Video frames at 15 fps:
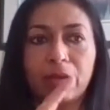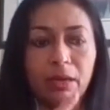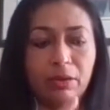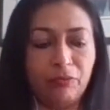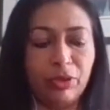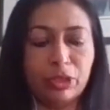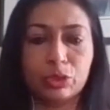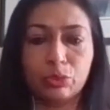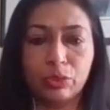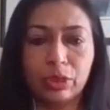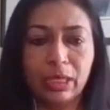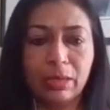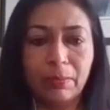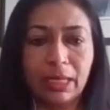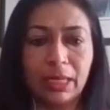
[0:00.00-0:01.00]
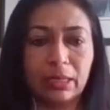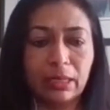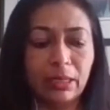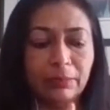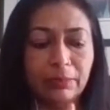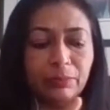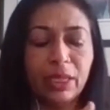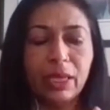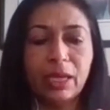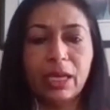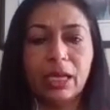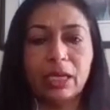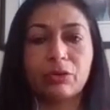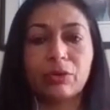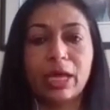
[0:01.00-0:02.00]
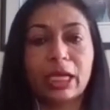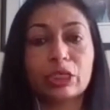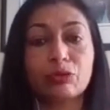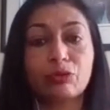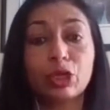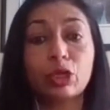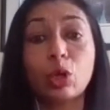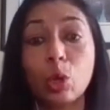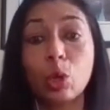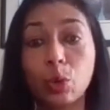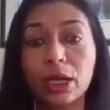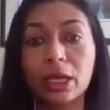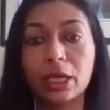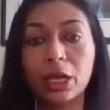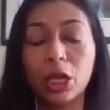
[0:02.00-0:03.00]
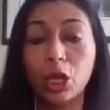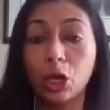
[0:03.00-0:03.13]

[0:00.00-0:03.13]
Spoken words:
when sodium metal, it reacts with chlorine.